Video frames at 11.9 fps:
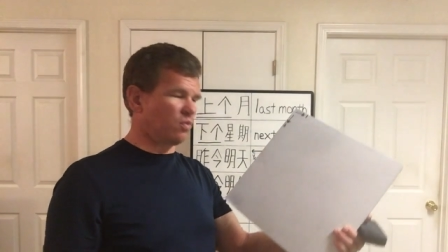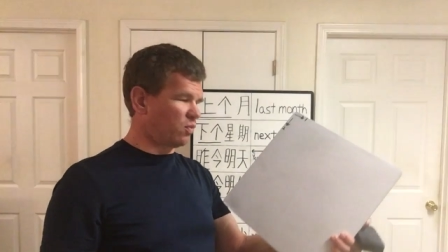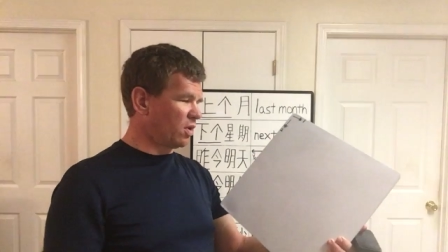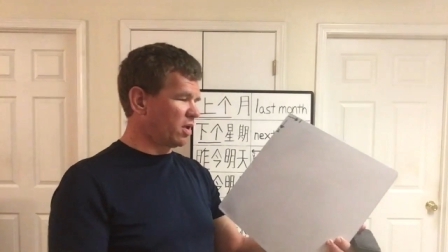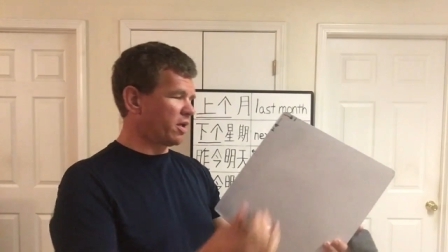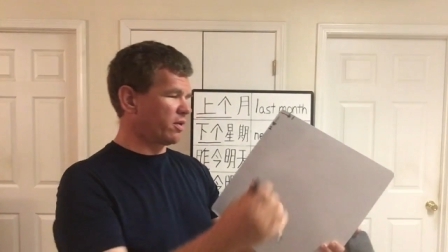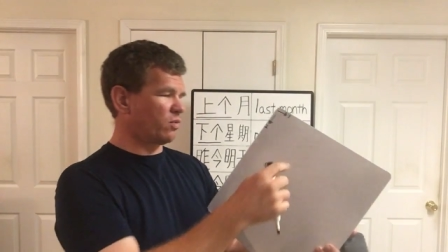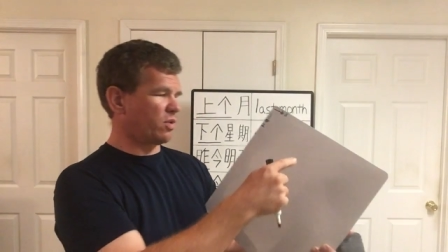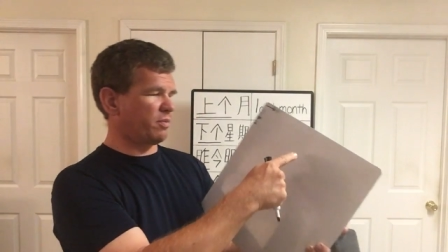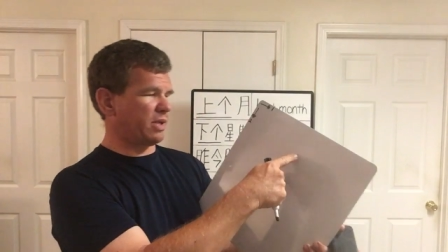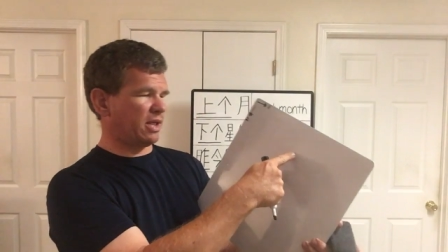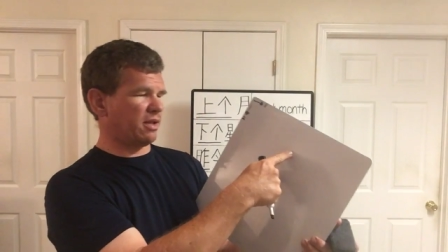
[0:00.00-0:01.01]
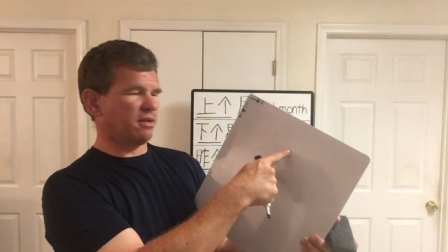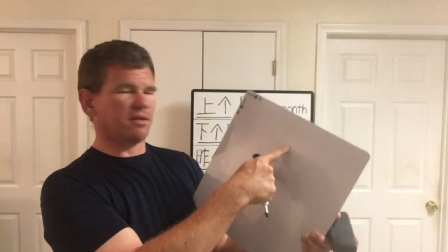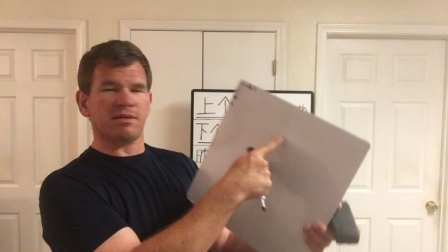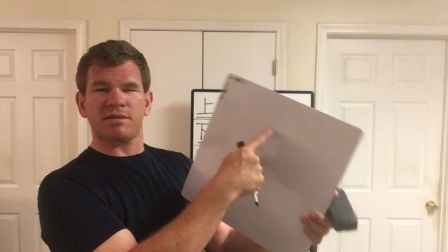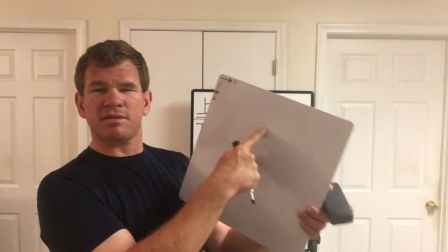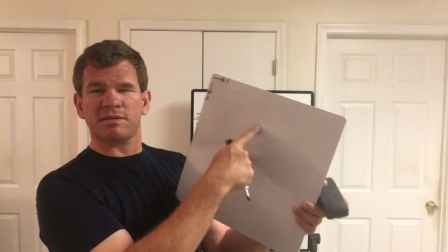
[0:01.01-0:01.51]
one would be
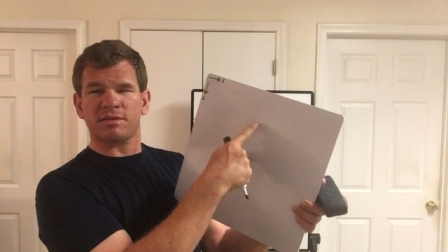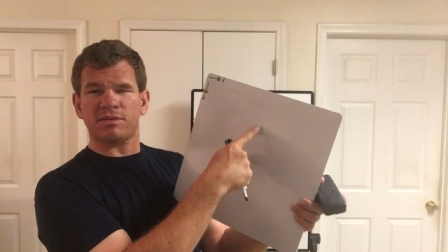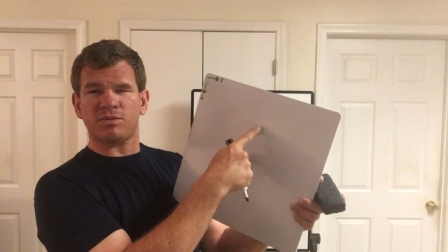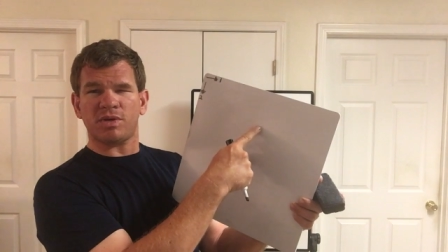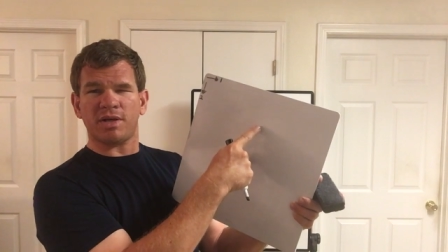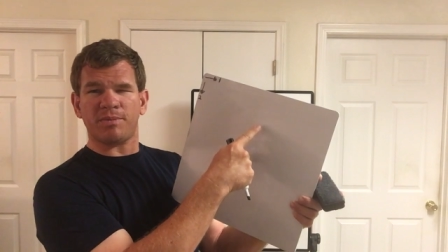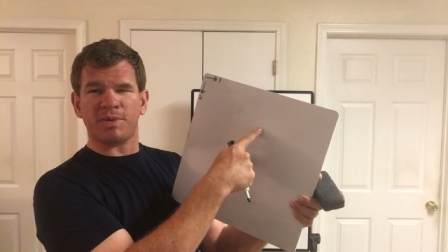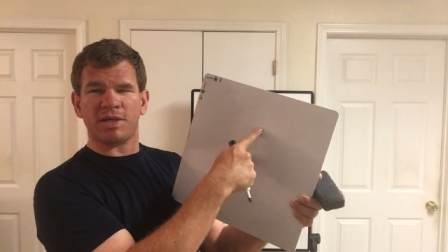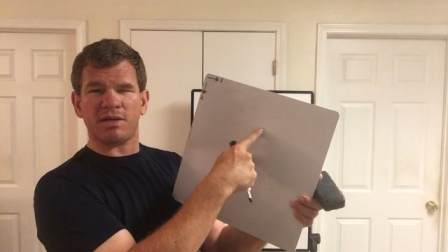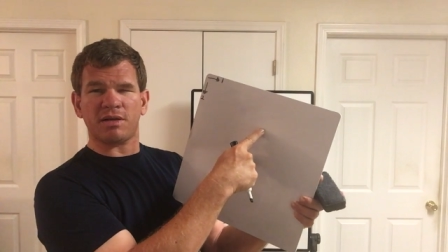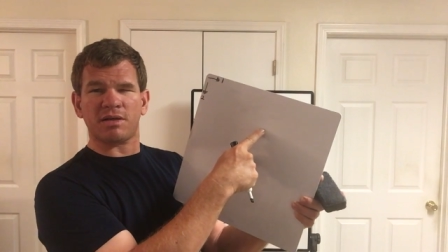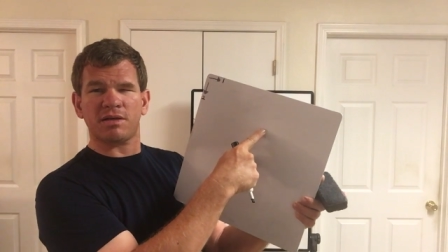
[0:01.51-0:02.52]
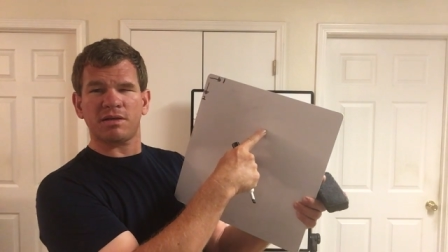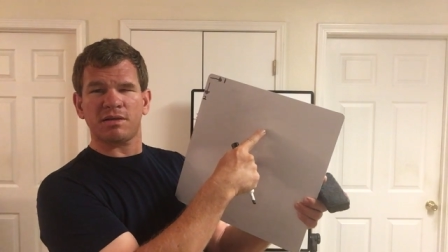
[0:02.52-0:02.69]
the one up here.